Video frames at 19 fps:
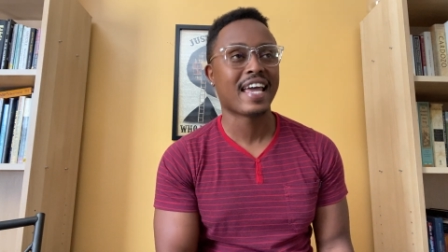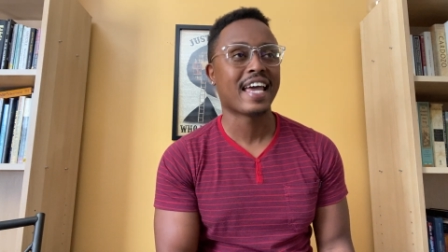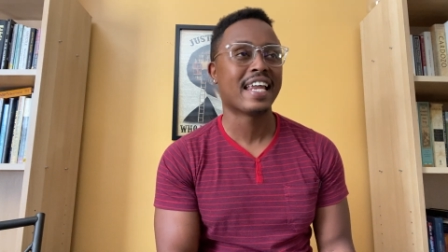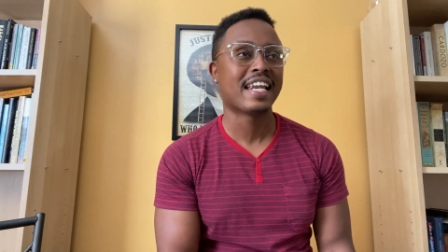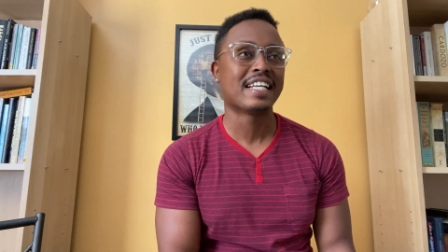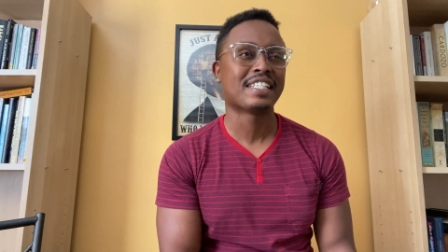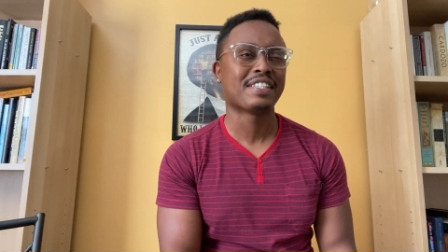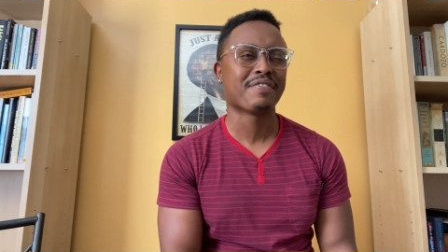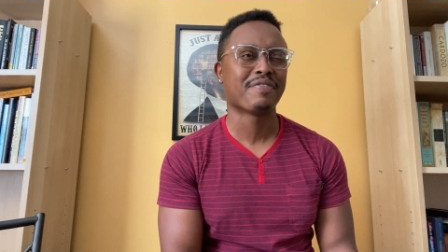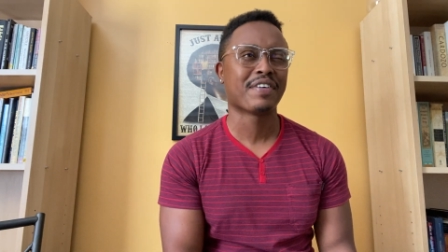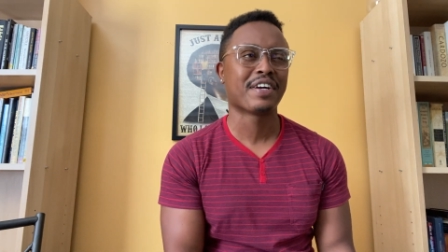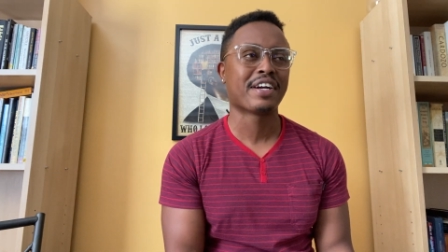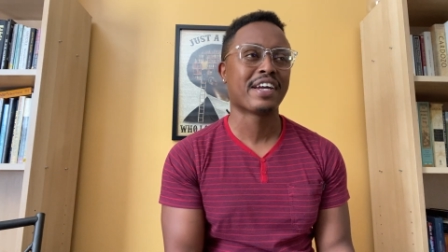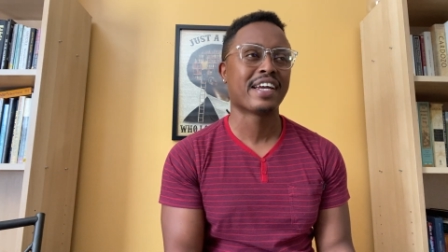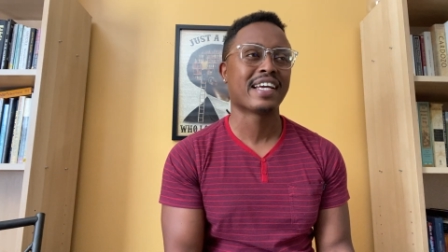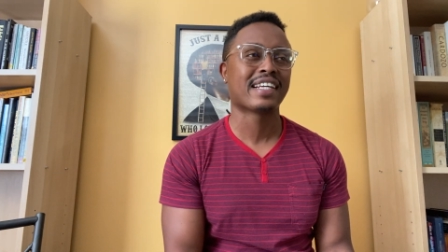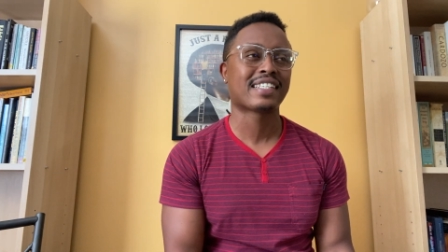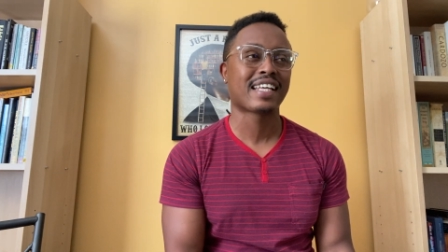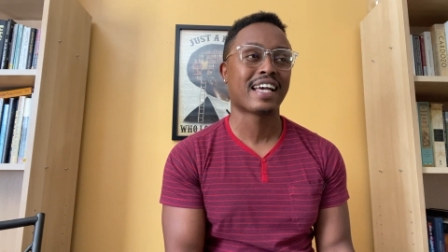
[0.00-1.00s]
and it's a
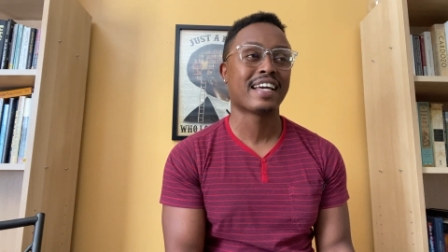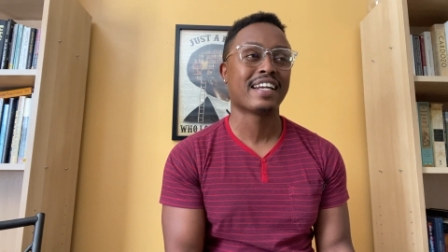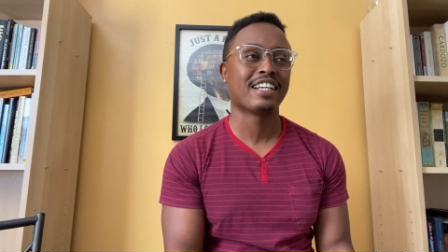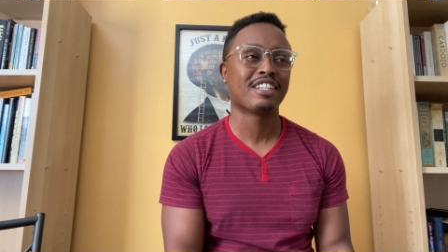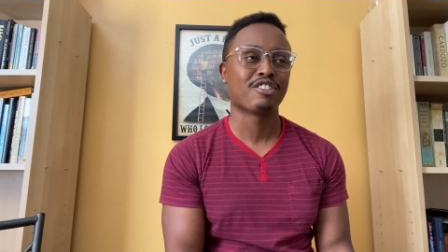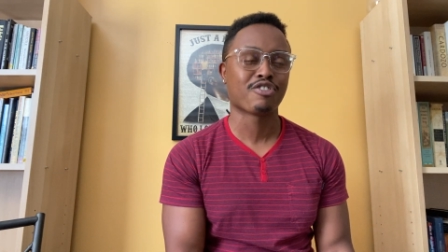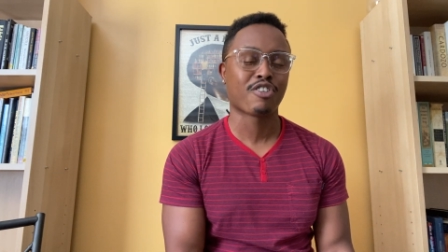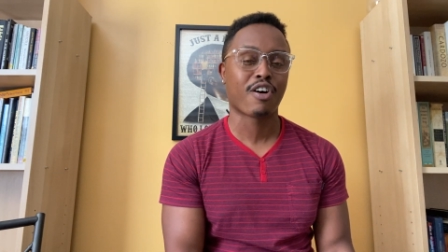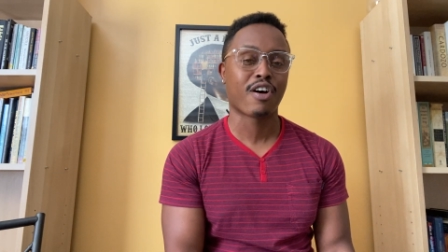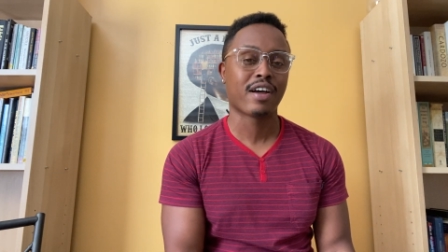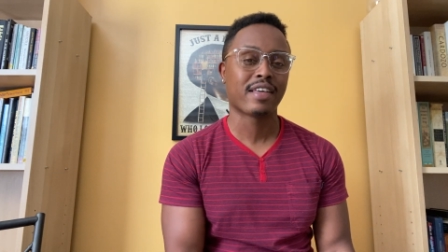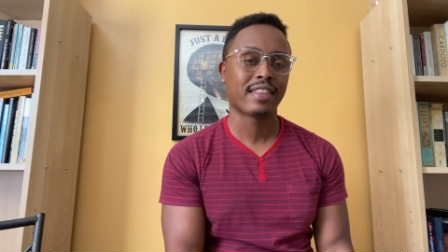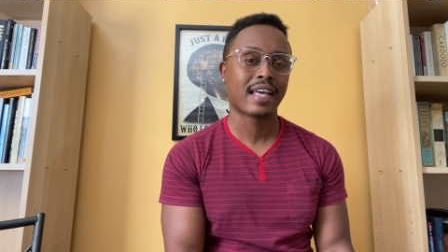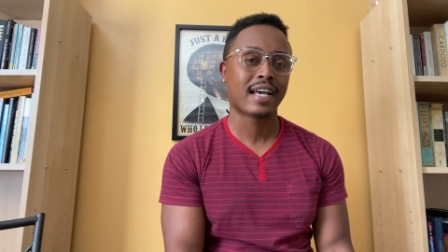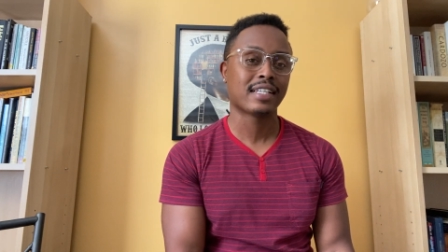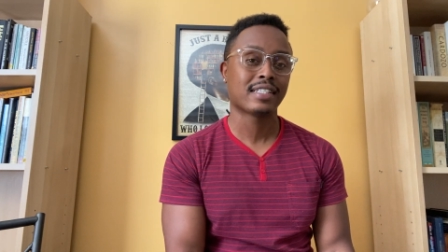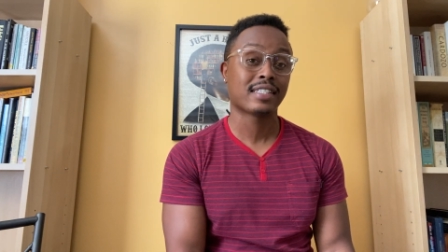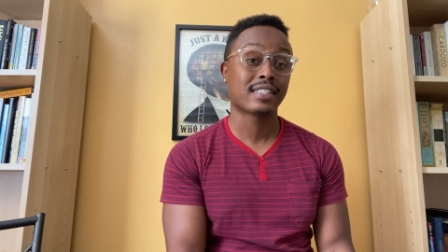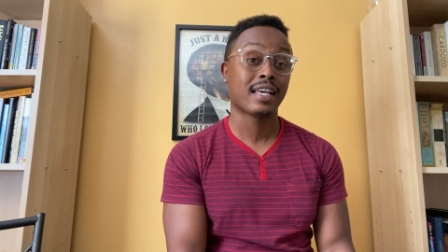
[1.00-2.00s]
very exciting draw in
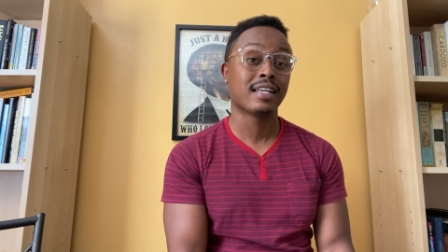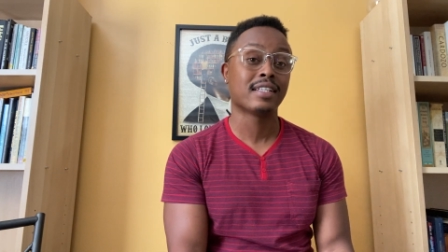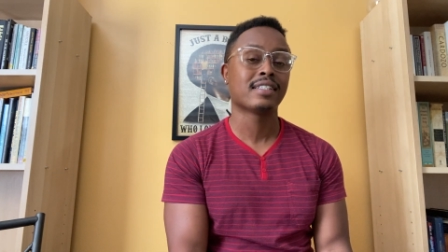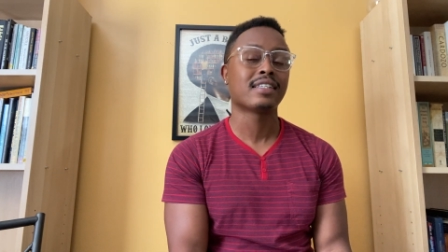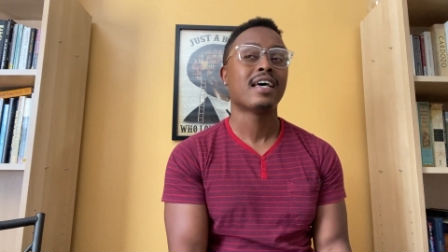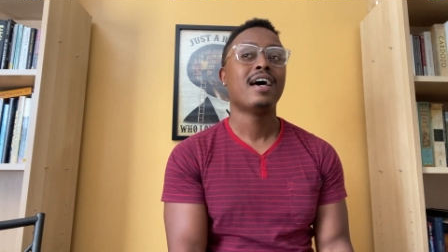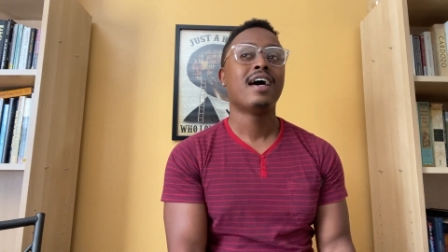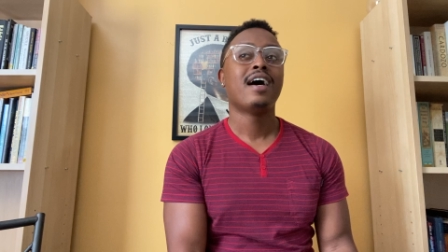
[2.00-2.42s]
that sense.